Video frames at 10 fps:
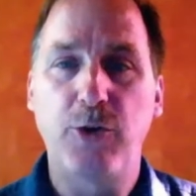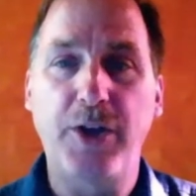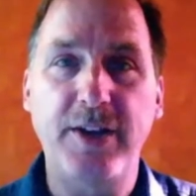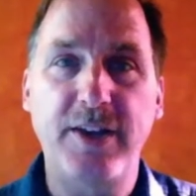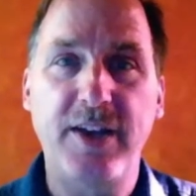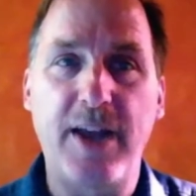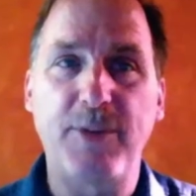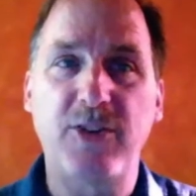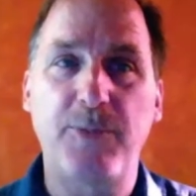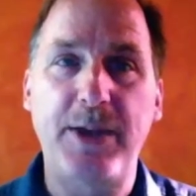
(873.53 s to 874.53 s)
If you're looking to get
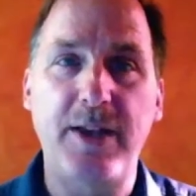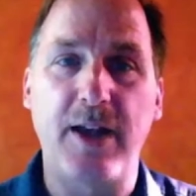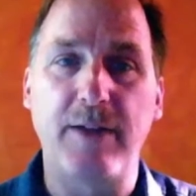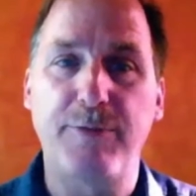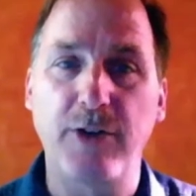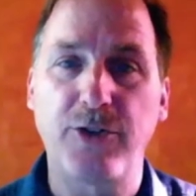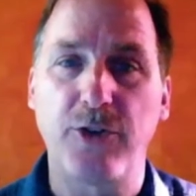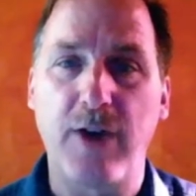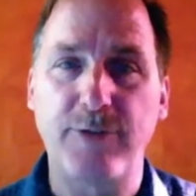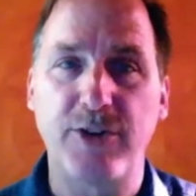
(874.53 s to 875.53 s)
up to speed on
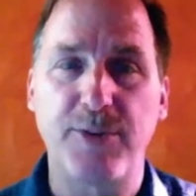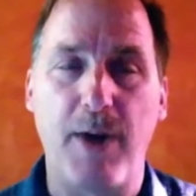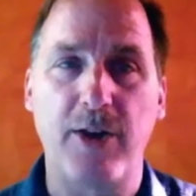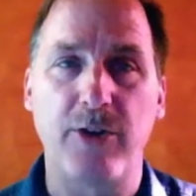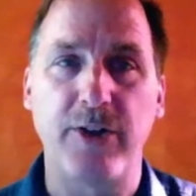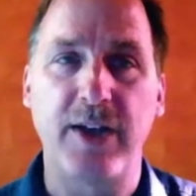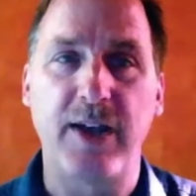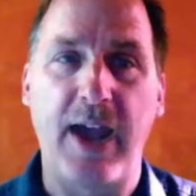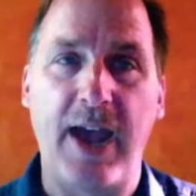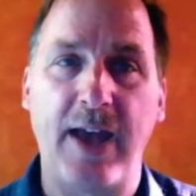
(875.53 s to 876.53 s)
functional coverage
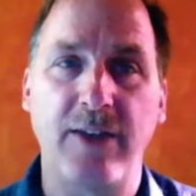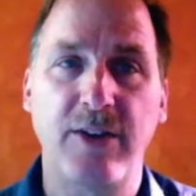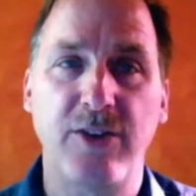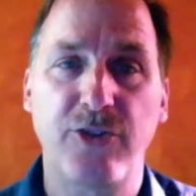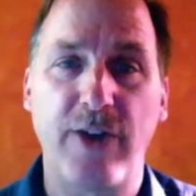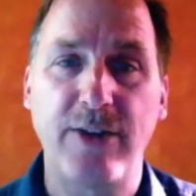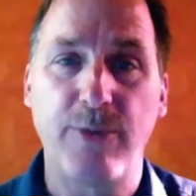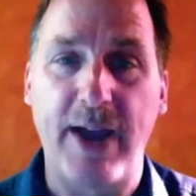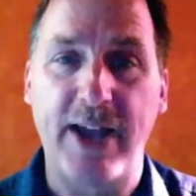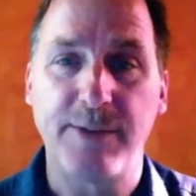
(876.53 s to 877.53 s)
modeling and
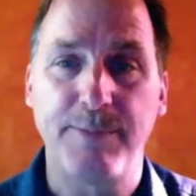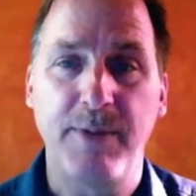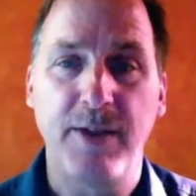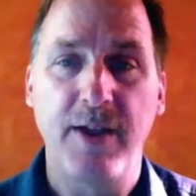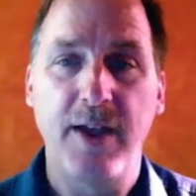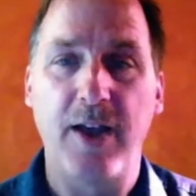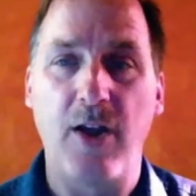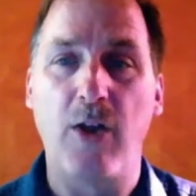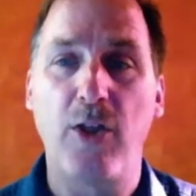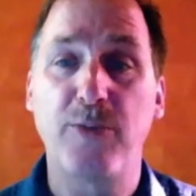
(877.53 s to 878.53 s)
constrained random
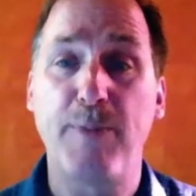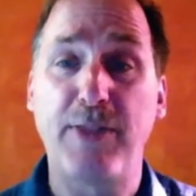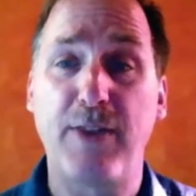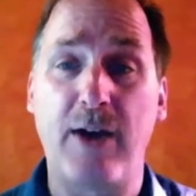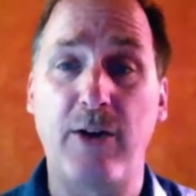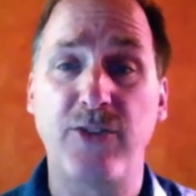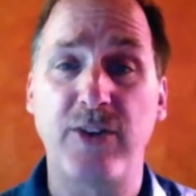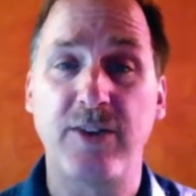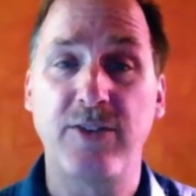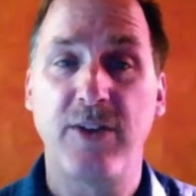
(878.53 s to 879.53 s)
and all those
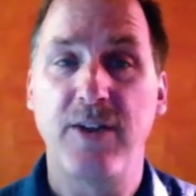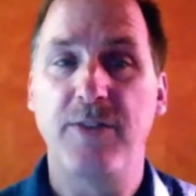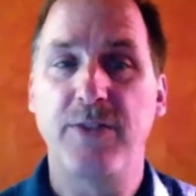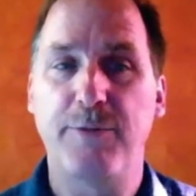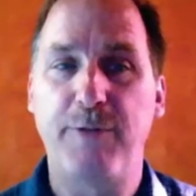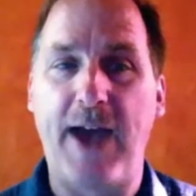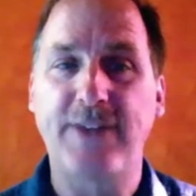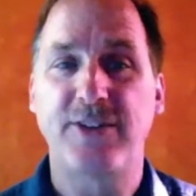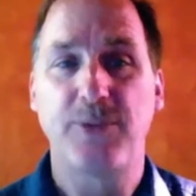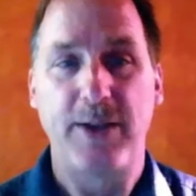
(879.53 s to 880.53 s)
methodologies, the
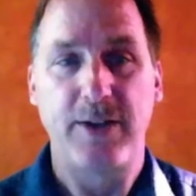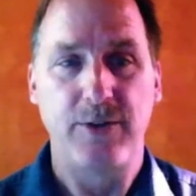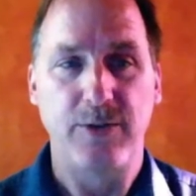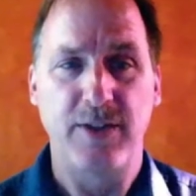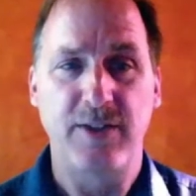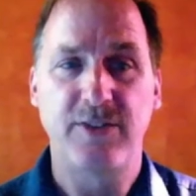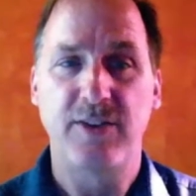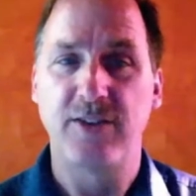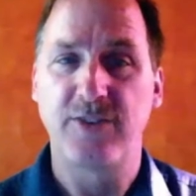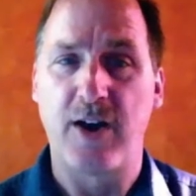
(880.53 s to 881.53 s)
fastest way to do
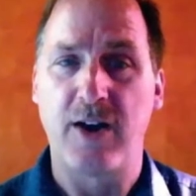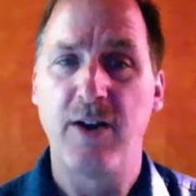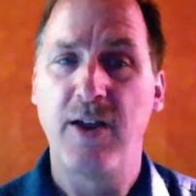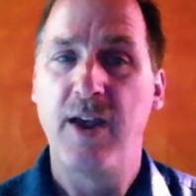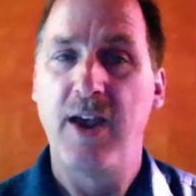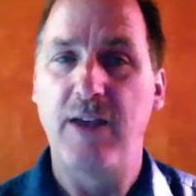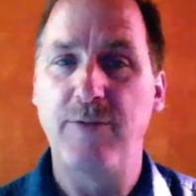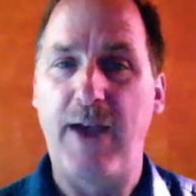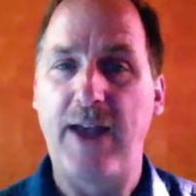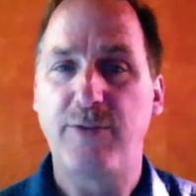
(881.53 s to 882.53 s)
this is our
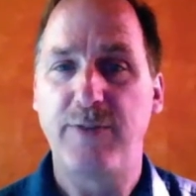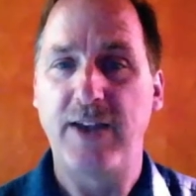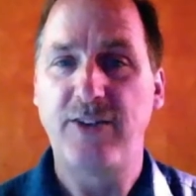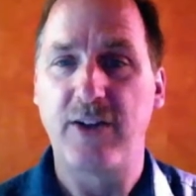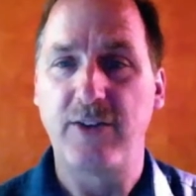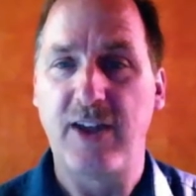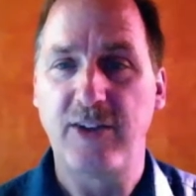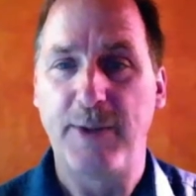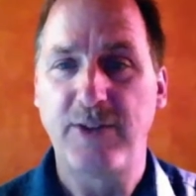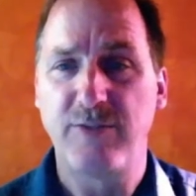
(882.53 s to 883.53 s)
Advanced VHDL
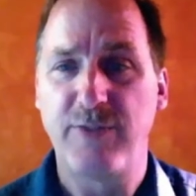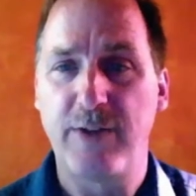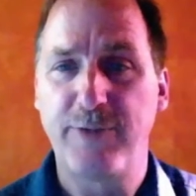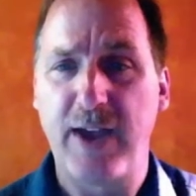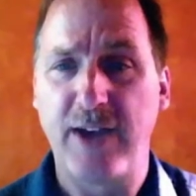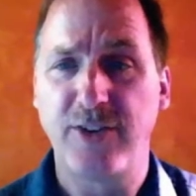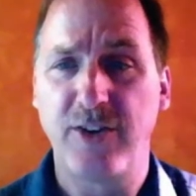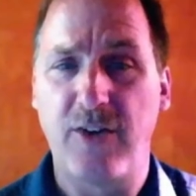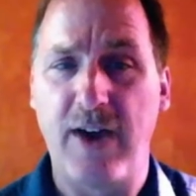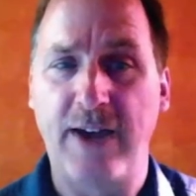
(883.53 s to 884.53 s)
Test Bench and
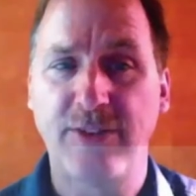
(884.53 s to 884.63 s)
Verification